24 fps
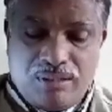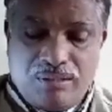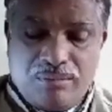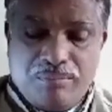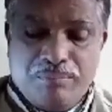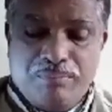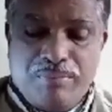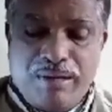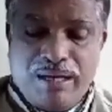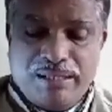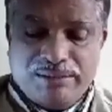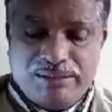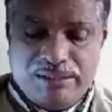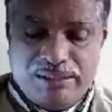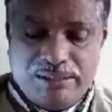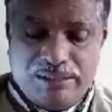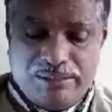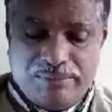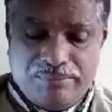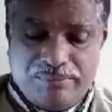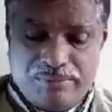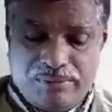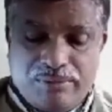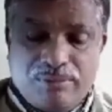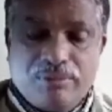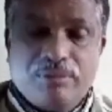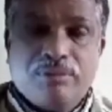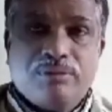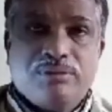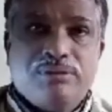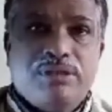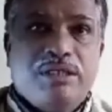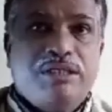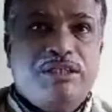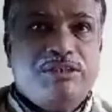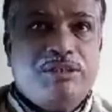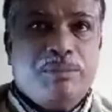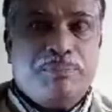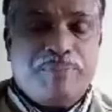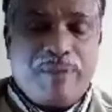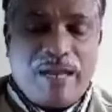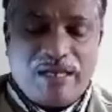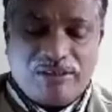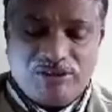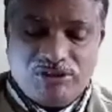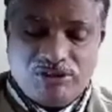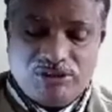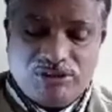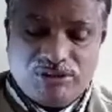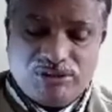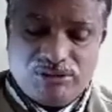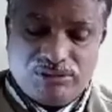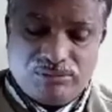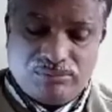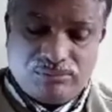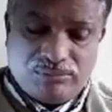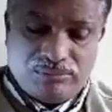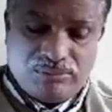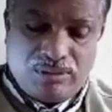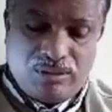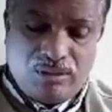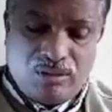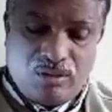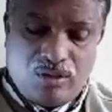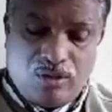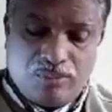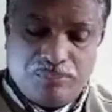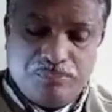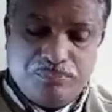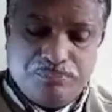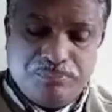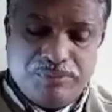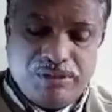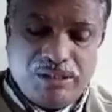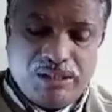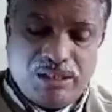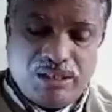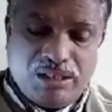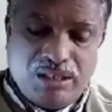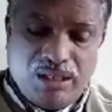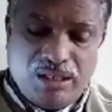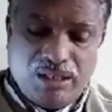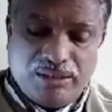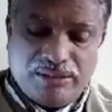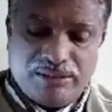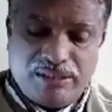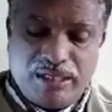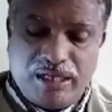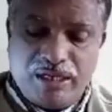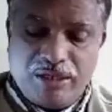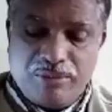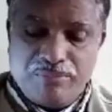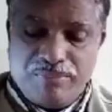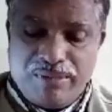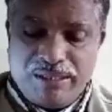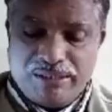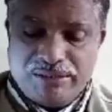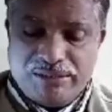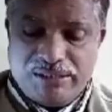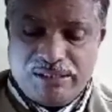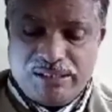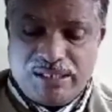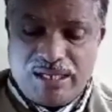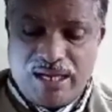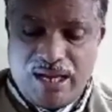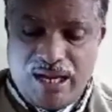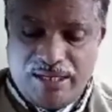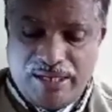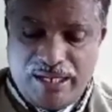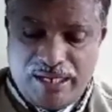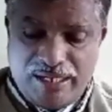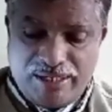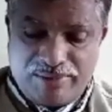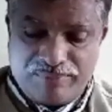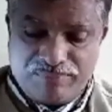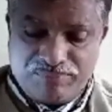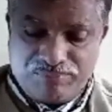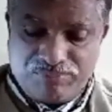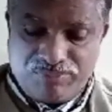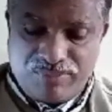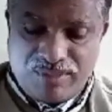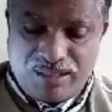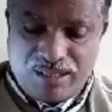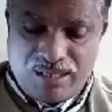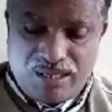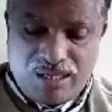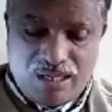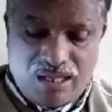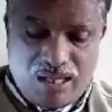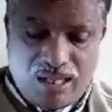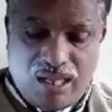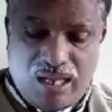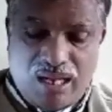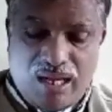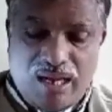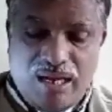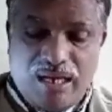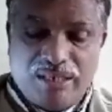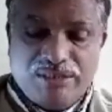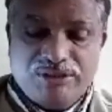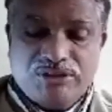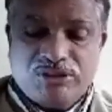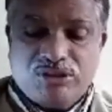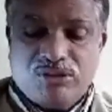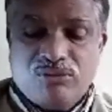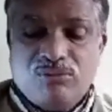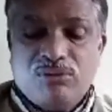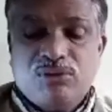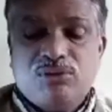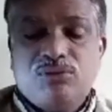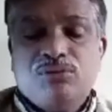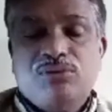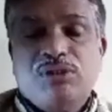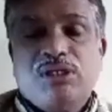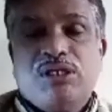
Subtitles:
by the, that is the fraction of the current carried by the anion, I is equal to the